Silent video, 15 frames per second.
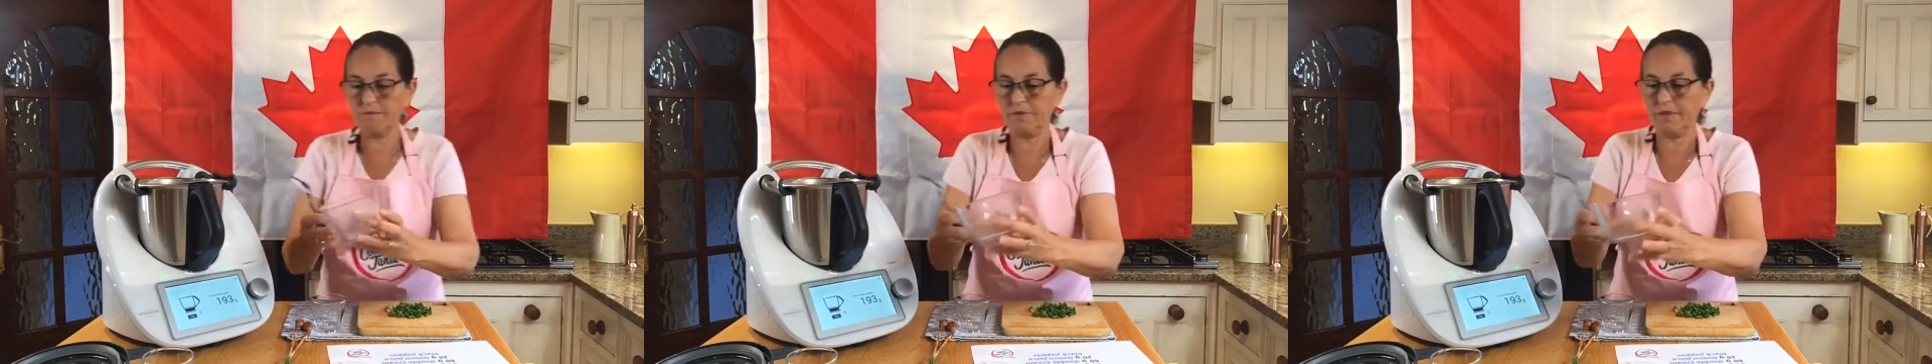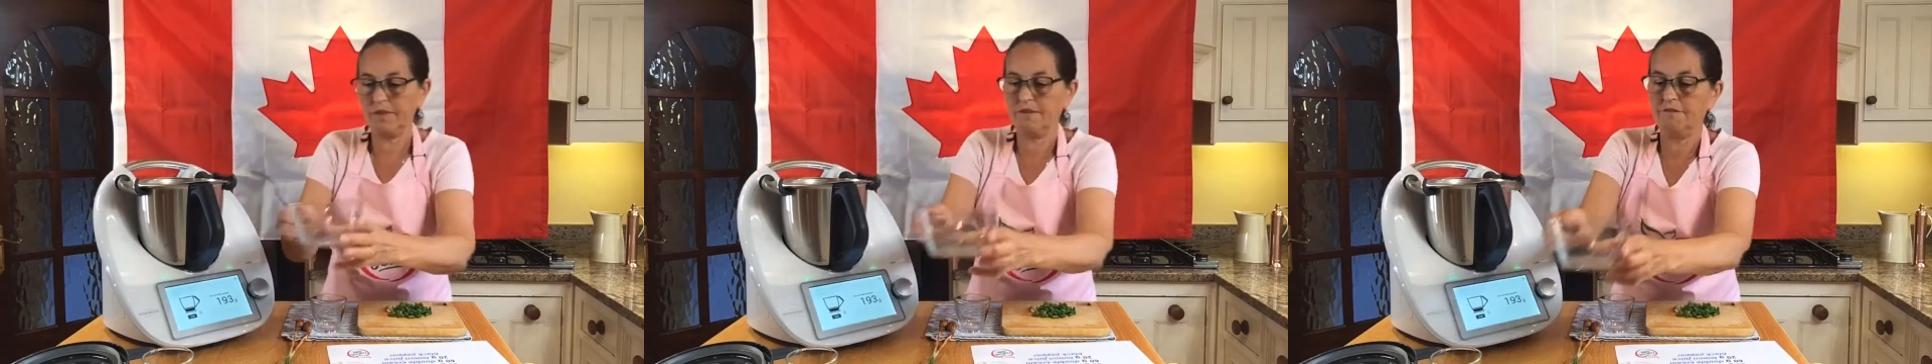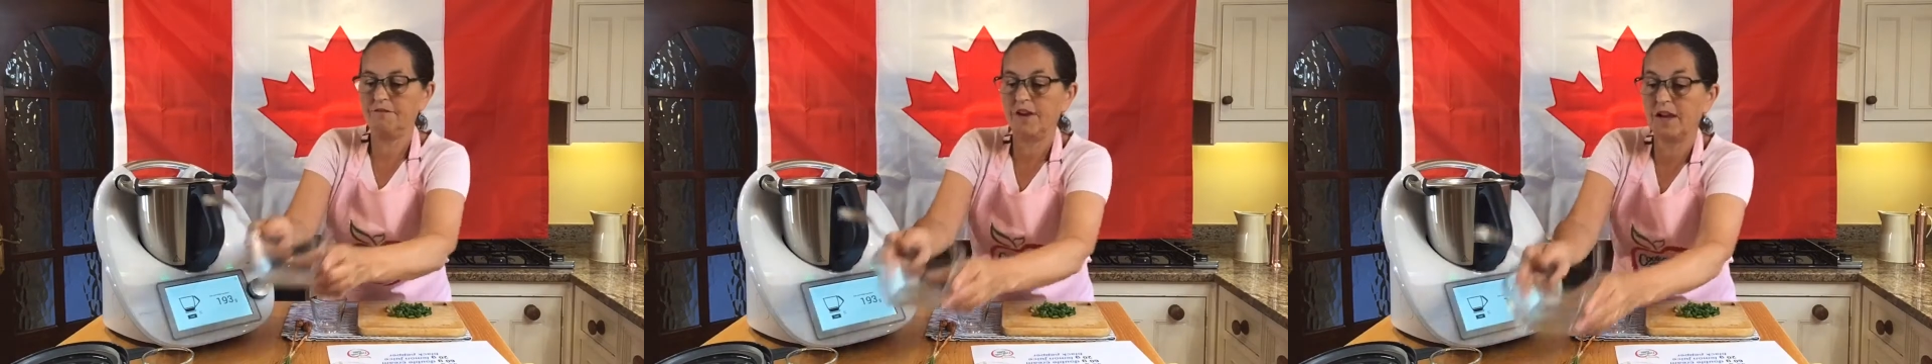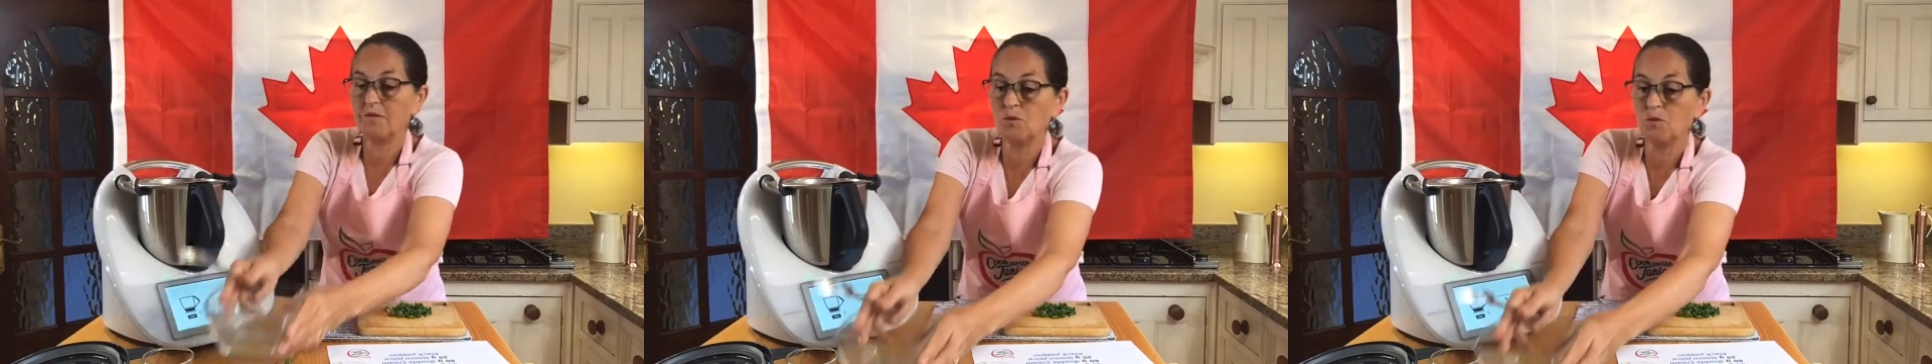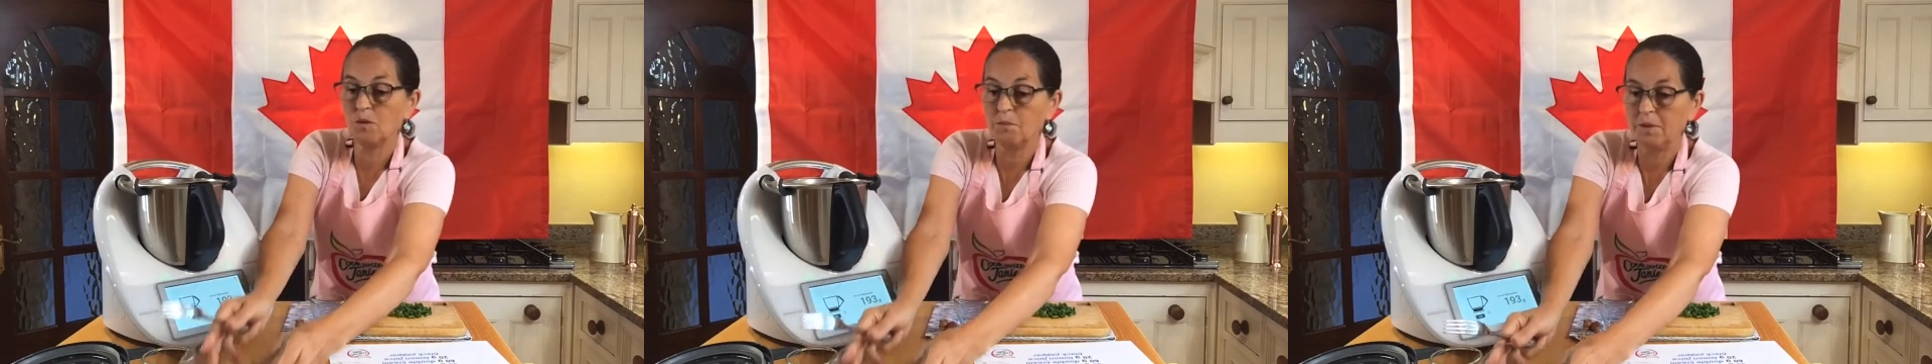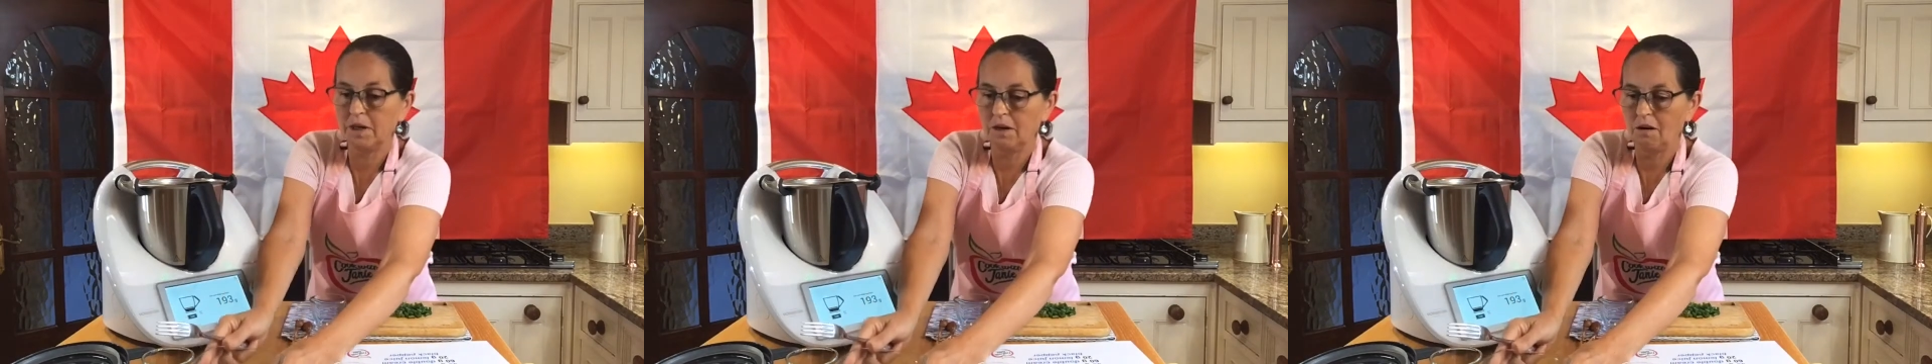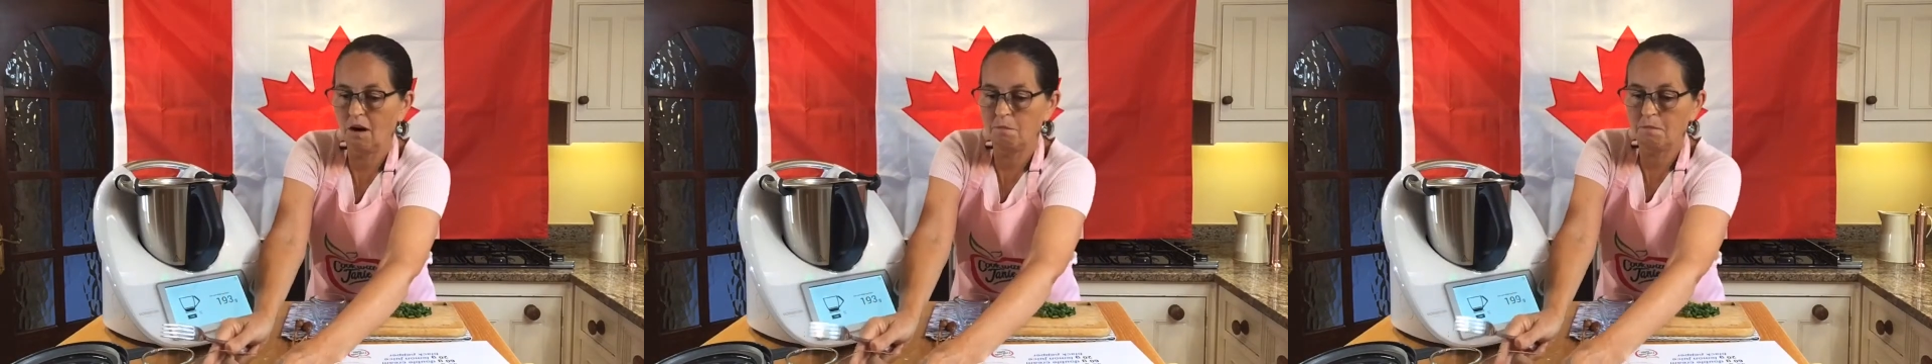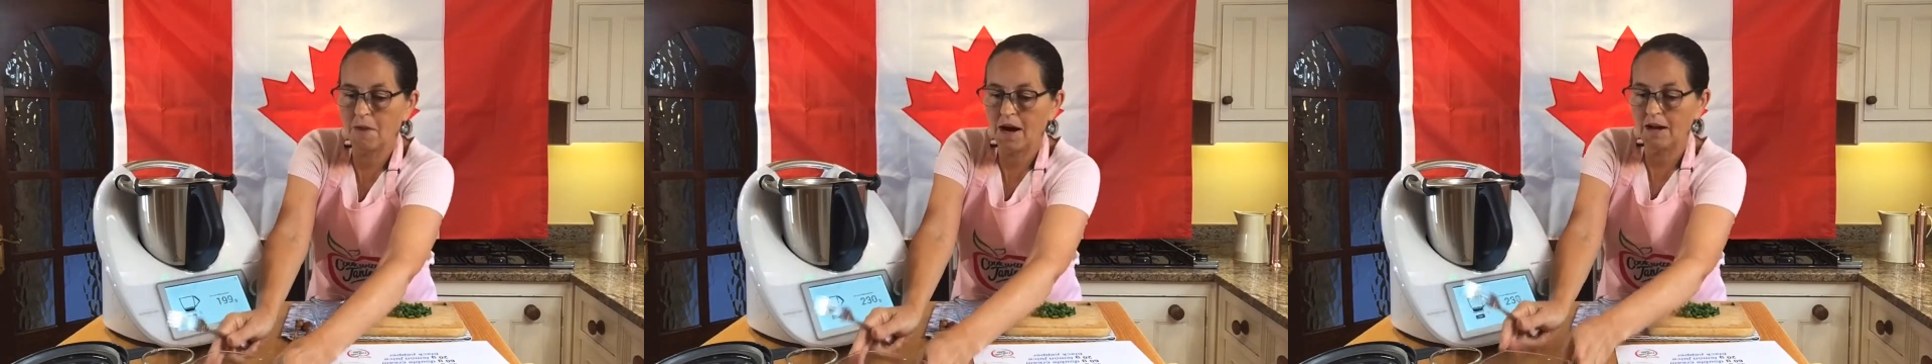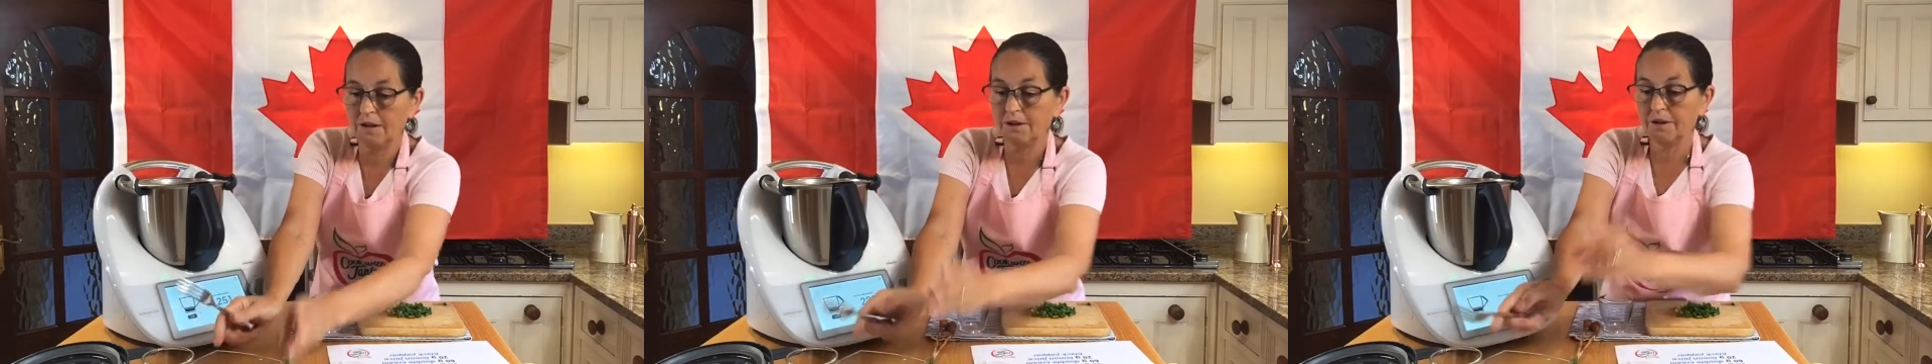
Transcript: The flavor would be a lot milder.